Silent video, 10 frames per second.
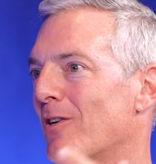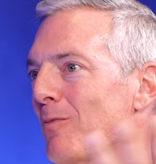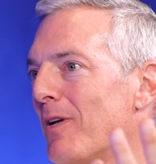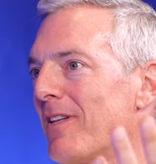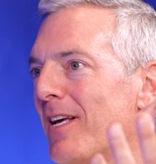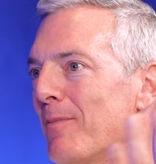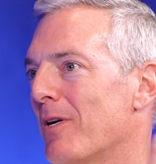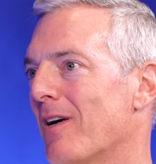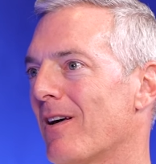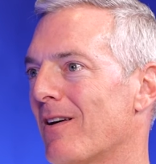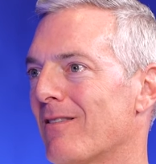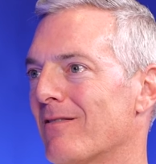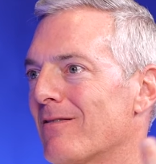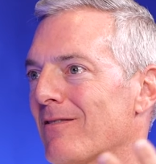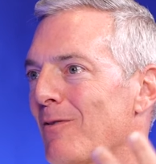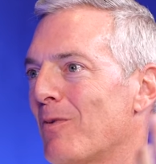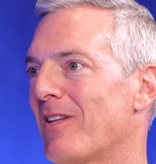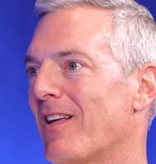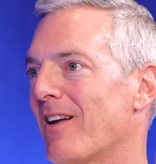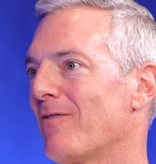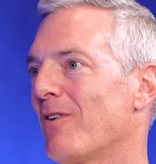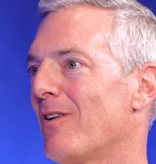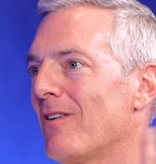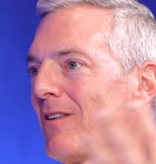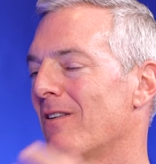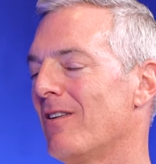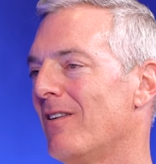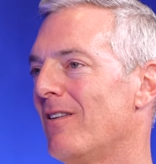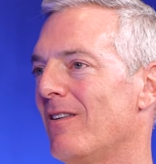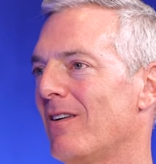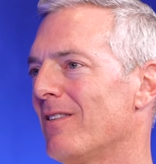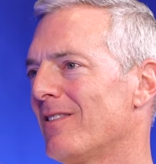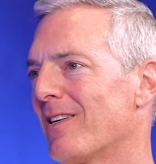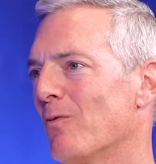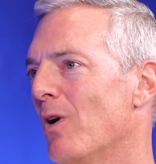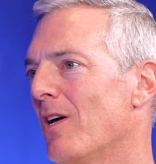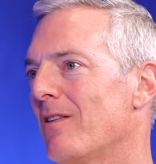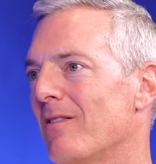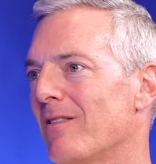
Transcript: I could have played in the NBA and could play in the NFL. And I was thinking, what?